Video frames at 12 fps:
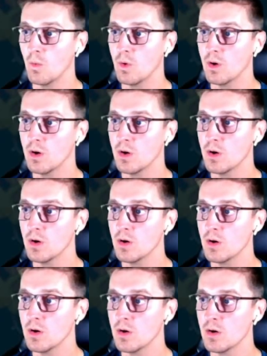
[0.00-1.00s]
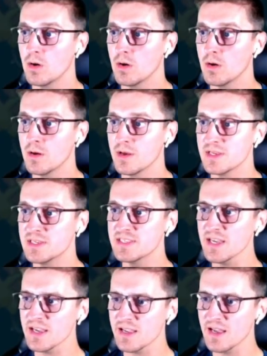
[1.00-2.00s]
had a Pokemon that could Surf.
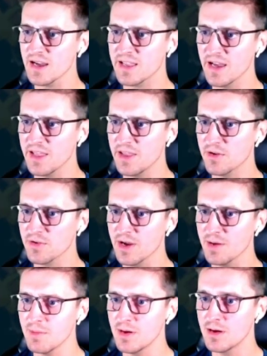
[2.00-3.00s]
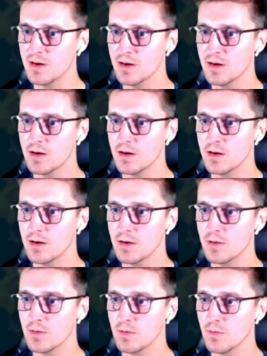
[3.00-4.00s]
Was that Pokemon I could use after this?
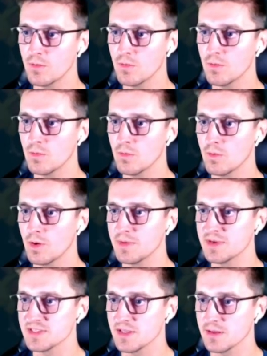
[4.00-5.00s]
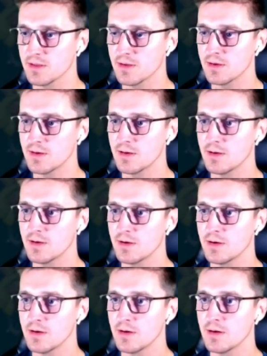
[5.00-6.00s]
No, but could it Surf?
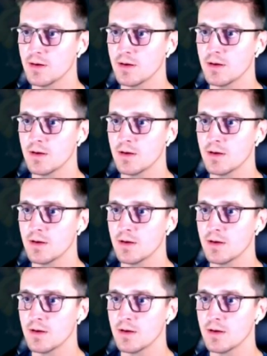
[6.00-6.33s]
Yes.